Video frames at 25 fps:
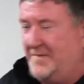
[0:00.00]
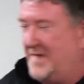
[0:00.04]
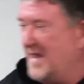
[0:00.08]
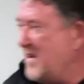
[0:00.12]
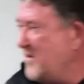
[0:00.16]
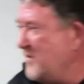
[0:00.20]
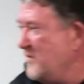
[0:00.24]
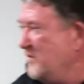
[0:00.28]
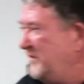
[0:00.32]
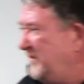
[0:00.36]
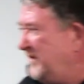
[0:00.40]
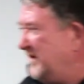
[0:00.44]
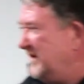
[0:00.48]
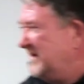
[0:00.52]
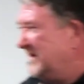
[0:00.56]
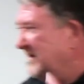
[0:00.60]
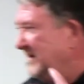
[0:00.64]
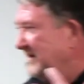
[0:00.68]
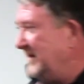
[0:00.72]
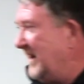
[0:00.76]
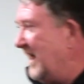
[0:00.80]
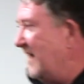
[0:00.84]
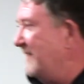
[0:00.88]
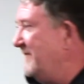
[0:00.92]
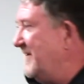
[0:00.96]
That you just
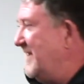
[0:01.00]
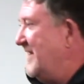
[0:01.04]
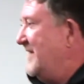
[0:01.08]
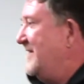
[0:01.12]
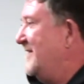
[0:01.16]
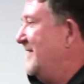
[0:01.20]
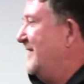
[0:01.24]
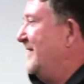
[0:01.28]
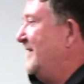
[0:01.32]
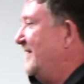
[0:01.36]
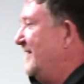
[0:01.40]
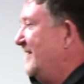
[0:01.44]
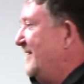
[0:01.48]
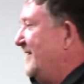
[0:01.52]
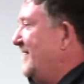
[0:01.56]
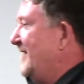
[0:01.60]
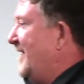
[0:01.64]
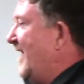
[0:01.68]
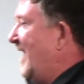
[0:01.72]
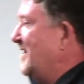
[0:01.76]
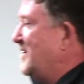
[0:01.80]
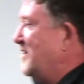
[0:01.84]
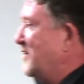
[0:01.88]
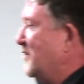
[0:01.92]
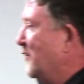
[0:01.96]
love it
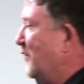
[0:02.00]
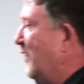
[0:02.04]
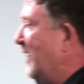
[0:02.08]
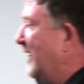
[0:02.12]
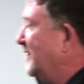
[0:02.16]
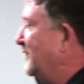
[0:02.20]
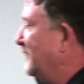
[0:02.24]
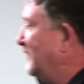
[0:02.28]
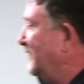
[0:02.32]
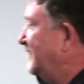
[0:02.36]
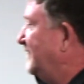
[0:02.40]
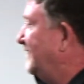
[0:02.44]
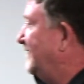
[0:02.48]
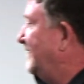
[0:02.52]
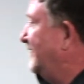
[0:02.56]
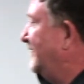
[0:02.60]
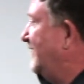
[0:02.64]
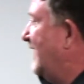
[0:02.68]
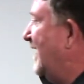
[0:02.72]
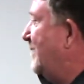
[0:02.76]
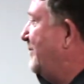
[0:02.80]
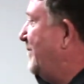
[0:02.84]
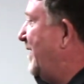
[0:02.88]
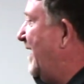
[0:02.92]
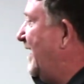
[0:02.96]
and you want to instill
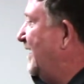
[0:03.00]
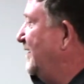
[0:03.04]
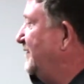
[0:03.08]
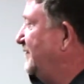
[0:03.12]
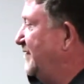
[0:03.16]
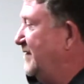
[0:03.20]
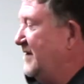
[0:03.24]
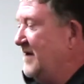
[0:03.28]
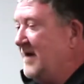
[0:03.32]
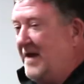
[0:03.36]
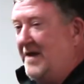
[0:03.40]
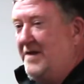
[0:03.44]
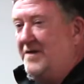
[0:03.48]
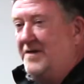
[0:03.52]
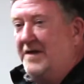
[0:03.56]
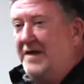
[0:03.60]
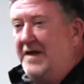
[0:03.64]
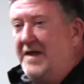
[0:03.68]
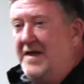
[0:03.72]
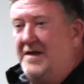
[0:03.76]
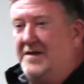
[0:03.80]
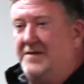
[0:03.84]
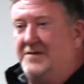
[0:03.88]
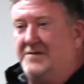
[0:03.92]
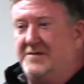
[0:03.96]
that passion in the
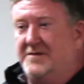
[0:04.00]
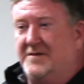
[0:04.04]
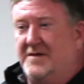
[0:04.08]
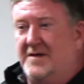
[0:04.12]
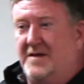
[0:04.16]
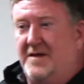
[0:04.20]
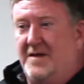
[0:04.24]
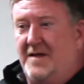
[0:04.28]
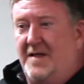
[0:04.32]
kids?